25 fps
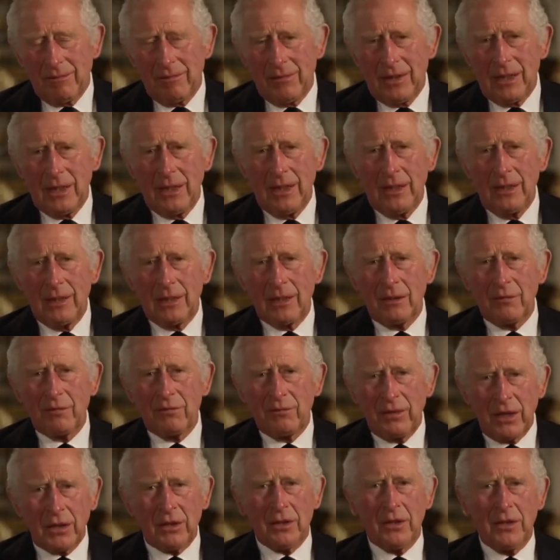The
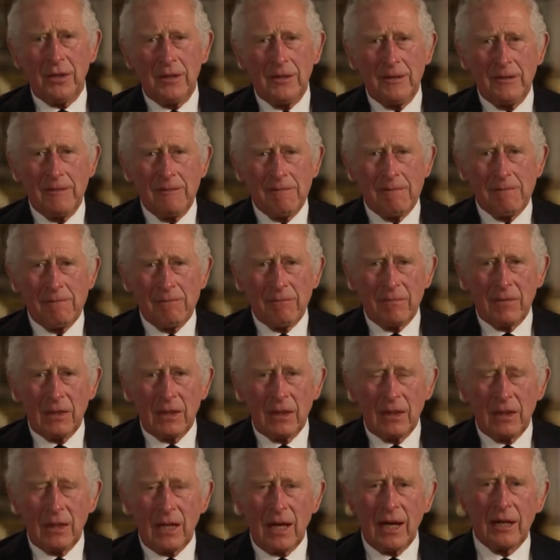affection,
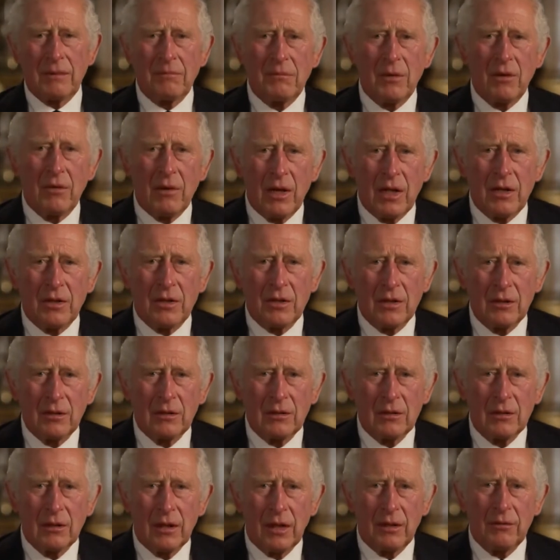
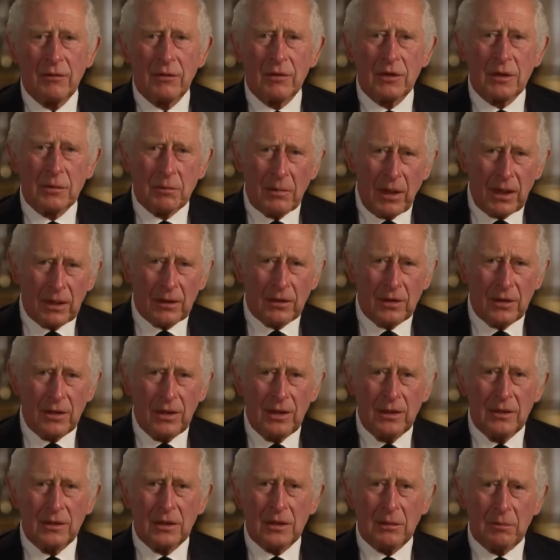admiration, and respect
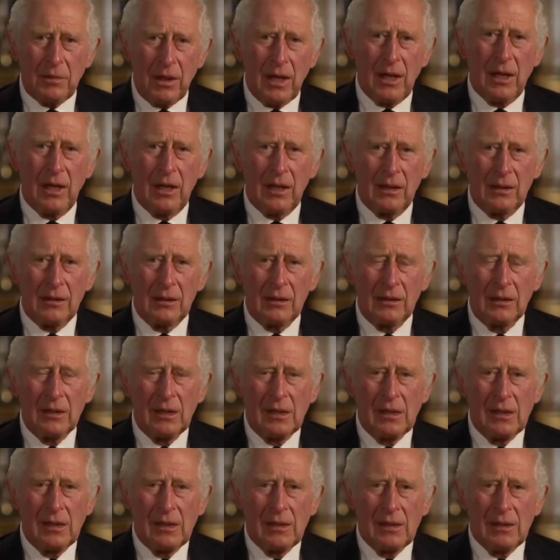she inspired
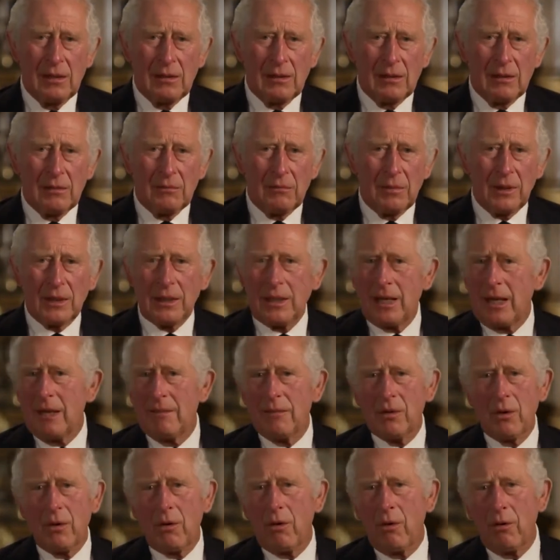
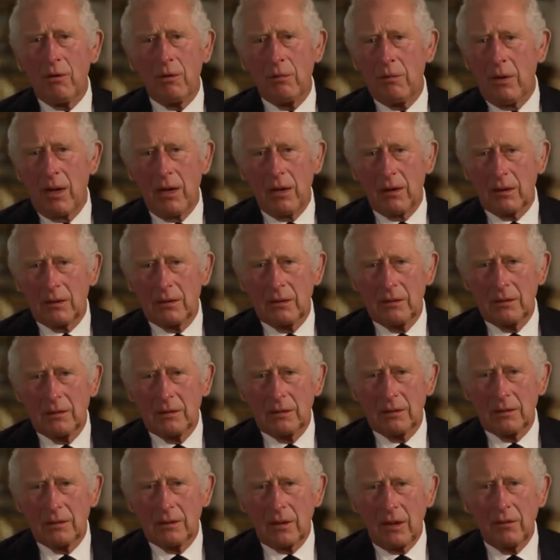became the hallmark
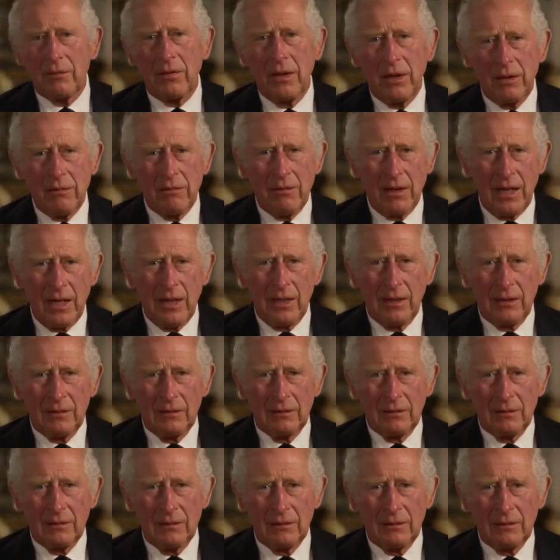of her reign.